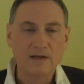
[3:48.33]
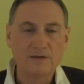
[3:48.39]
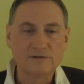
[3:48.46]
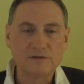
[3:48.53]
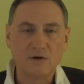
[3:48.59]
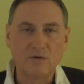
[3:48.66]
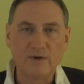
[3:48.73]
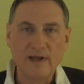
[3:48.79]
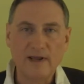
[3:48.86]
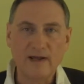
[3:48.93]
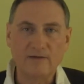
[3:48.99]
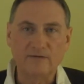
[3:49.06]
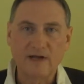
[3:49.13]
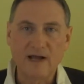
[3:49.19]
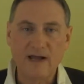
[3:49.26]
So we
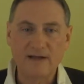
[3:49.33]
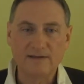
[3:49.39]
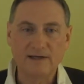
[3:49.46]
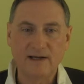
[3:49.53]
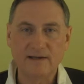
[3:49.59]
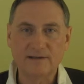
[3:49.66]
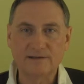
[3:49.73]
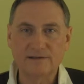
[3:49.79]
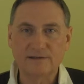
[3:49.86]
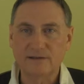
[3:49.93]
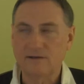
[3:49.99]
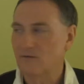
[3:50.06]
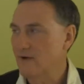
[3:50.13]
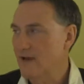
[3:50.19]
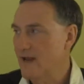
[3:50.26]
have
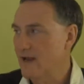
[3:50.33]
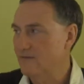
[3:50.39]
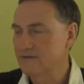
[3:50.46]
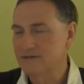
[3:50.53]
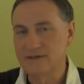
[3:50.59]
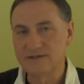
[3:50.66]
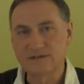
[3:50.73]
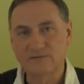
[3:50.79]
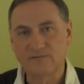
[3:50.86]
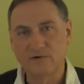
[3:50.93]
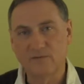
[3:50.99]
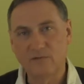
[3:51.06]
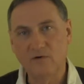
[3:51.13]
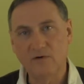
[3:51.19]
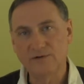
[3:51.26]
context, we have sense of
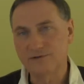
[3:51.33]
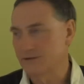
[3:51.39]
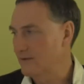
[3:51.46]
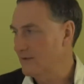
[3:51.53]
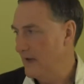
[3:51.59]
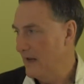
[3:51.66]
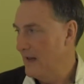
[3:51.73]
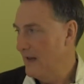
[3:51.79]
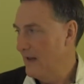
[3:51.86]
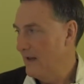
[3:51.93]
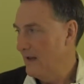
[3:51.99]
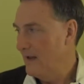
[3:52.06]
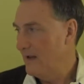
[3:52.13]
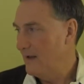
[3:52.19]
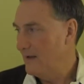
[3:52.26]
proportion.
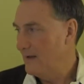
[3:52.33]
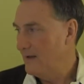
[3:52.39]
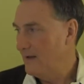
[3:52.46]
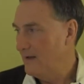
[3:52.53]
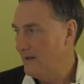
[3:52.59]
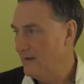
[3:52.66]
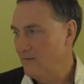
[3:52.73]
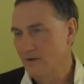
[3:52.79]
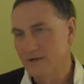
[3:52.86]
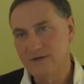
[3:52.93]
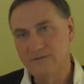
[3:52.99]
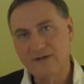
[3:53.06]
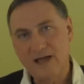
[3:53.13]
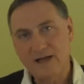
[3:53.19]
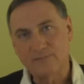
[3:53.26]
When
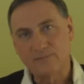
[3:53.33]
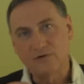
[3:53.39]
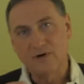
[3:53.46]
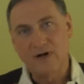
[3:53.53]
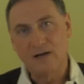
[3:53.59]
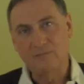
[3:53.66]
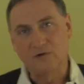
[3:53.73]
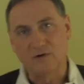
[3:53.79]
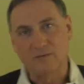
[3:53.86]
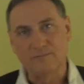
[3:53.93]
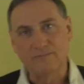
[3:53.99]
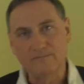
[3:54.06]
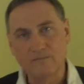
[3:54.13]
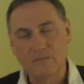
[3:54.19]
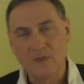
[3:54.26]
you've got a
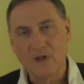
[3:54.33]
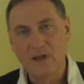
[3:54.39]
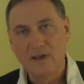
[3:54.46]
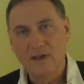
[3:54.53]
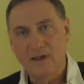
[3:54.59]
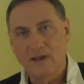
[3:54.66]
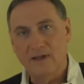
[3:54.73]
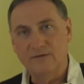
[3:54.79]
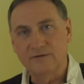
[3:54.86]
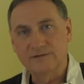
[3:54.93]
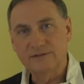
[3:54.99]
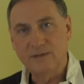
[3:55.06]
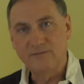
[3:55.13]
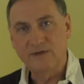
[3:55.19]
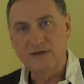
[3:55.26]
problem and
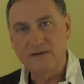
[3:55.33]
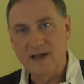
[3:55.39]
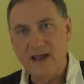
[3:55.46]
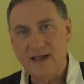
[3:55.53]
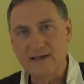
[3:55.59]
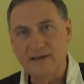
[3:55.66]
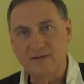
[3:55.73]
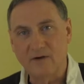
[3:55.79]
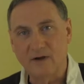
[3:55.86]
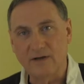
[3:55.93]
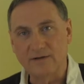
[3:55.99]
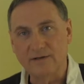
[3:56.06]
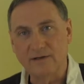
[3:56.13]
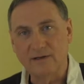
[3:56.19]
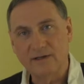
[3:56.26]
there's something nagging
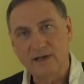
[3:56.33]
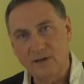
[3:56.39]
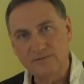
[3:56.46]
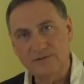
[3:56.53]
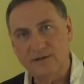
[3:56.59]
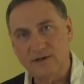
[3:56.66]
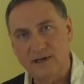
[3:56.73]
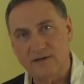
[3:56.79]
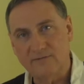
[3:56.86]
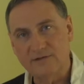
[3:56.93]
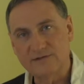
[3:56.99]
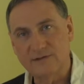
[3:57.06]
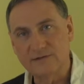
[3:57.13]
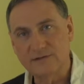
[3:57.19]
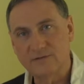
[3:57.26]
on you, it helps to have
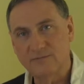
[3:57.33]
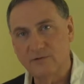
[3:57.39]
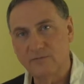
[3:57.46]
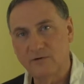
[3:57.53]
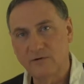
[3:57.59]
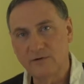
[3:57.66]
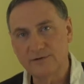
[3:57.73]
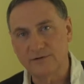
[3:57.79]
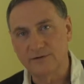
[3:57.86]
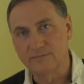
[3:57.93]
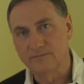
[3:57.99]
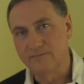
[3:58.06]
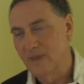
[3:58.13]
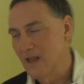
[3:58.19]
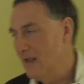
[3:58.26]
a sense of proportion.
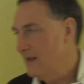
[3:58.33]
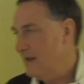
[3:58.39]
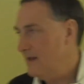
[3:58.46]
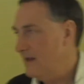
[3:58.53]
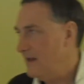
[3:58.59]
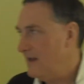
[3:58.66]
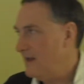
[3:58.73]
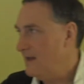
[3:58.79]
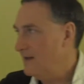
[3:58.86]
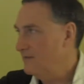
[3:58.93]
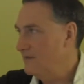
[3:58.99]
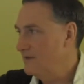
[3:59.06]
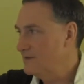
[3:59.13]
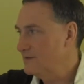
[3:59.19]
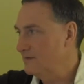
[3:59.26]
And
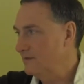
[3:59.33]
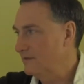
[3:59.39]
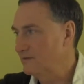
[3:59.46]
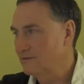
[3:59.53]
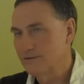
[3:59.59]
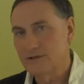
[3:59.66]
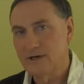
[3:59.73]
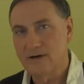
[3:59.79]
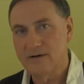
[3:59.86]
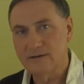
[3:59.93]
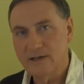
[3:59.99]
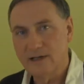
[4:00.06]
this little chart